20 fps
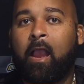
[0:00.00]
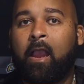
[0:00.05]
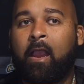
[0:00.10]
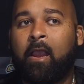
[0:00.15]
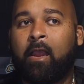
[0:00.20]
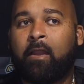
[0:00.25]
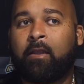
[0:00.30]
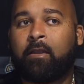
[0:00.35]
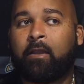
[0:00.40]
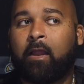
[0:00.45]

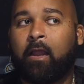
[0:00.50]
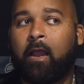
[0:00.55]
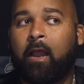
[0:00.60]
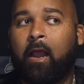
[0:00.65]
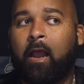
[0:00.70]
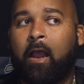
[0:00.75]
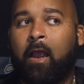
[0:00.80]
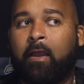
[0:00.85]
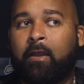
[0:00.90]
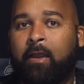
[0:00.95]
And
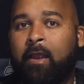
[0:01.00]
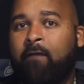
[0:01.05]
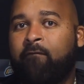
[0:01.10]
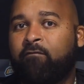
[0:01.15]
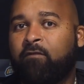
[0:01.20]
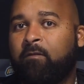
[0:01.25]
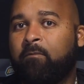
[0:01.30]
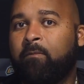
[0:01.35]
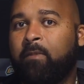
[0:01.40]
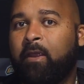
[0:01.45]
I
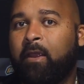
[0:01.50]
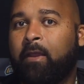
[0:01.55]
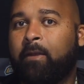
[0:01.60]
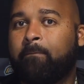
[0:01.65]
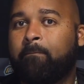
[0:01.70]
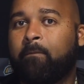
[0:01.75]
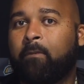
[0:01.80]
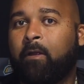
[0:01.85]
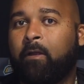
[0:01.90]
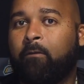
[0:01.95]
have to admit,
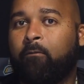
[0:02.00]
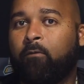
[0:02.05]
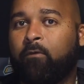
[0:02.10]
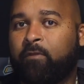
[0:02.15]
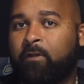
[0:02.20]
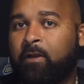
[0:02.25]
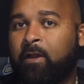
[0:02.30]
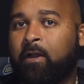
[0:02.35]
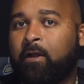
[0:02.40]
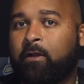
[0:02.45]

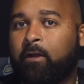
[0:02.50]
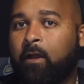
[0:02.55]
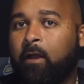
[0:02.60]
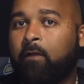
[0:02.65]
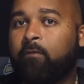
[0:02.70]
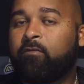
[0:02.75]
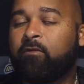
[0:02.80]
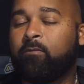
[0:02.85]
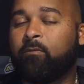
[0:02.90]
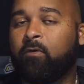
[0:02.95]
with a lot of
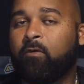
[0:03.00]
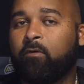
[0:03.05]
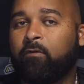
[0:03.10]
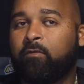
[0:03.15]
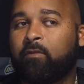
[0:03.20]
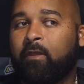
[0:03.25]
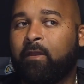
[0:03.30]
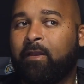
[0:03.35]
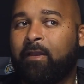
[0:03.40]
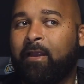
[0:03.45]

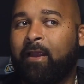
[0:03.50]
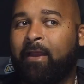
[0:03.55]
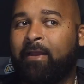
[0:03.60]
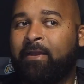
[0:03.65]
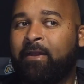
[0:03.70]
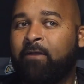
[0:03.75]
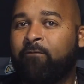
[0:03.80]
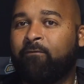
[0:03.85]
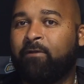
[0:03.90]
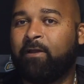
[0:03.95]
customers, it
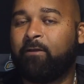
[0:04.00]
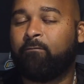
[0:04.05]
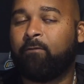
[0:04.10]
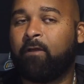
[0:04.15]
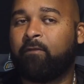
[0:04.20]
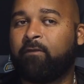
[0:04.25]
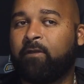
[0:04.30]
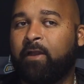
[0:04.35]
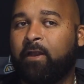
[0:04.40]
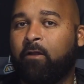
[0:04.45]
didn't really
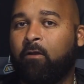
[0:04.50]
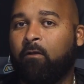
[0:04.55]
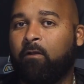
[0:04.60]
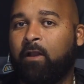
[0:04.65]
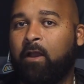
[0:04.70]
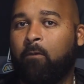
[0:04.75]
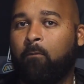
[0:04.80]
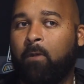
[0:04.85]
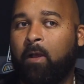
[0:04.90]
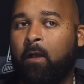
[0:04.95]
resonate all
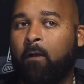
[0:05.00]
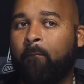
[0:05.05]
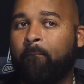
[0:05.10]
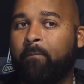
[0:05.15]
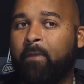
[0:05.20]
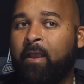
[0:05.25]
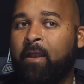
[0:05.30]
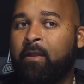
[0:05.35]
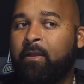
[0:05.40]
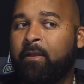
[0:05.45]
that well.
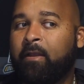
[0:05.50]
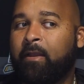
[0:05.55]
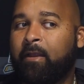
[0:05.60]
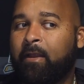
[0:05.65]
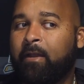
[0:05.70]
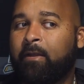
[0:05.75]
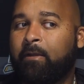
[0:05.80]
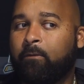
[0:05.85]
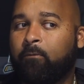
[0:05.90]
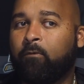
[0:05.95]
And
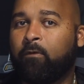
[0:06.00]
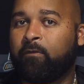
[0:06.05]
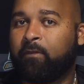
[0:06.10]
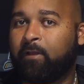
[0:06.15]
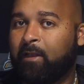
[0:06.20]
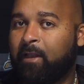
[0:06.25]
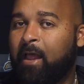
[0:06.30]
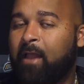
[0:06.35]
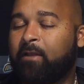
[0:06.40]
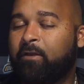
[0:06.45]
it was
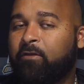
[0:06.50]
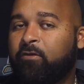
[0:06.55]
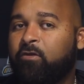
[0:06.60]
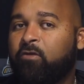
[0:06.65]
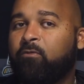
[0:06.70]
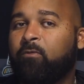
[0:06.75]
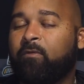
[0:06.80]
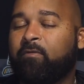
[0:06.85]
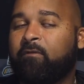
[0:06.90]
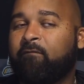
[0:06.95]
a lot to
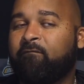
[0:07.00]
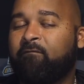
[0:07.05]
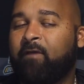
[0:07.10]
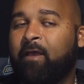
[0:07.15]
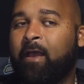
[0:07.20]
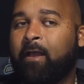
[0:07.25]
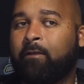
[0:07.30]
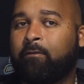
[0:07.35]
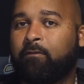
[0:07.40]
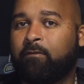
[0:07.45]
do with the
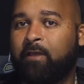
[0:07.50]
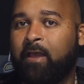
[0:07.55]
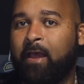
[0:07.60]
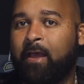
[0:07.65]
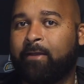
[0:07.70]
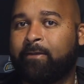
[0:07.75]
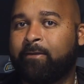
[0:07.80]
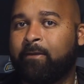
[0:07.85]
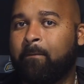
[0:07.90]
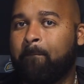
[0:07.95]
fact
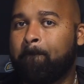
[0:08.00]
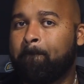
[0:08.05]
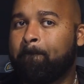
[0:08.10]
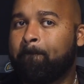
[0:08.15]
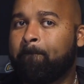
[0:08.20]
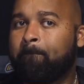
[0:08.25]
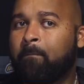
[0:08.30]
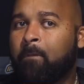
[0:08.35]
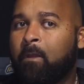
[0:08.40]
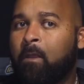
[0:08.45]
that
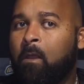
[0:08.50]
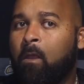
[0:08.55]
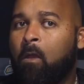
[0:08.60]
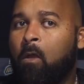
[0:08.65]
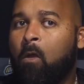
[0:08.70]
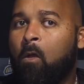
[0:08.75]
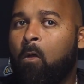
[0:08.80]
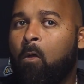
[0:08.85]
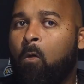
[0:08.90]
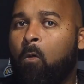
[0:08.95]

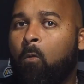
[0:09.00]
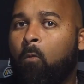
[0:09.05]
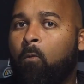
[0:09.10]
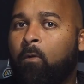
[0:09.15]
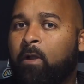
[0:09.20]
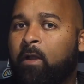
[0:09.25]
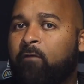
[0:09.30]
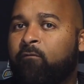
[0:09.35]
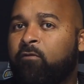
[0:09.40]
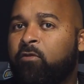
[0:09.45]

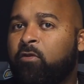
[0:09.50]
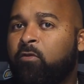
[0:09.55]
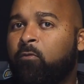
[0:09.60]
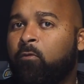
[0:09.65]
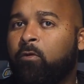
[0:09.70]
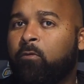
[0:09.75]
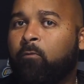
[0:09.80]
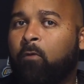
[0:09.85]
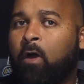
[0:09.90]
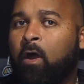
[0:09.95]
whenever you
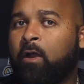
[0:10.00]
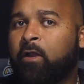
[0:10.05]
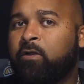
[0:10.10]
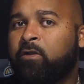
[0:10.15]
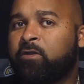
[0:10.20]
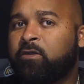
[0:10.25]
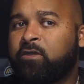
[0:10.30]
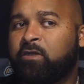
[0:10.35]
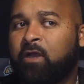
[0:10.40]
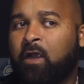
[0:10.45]
would walk
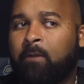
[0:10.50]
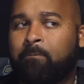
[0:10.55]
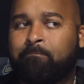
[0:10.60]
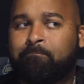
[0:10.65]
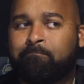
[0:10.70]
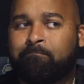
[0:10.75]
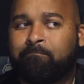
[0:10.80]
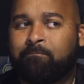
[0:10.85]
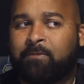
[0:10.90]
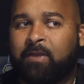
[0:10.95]
into a shop,
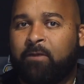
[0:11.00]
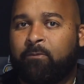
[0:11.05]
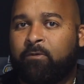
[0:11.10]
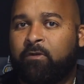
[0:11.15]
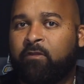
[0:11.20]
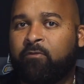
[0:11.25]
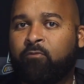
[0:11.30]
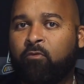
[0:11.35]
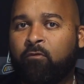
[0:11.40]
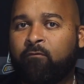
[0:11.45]
they
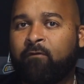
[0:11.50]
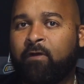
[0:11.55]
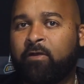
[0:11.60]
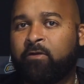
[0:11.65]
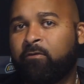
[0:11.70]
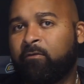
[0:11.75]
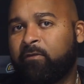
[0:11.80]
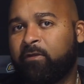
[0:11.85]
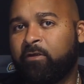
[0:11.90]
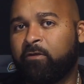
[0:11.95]
would just profile
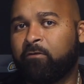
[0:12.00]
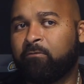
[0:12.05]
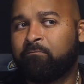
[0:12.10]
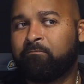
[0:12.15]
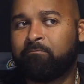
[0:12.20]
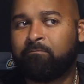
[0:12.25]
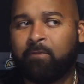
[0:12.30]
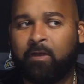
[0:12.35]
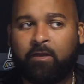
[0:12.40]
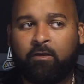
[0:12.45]
your steel
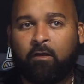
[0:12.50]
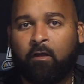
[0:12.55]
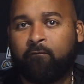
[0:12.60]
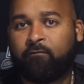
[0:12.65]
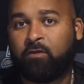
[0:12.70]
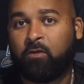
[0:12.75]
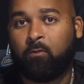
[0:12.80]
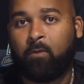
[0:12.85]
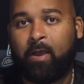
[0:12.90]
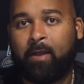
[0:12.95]
and
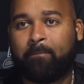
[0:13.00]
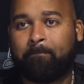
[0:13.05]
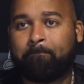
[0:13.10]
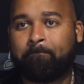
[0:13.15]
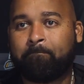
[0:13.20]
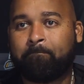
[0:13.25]
off you went.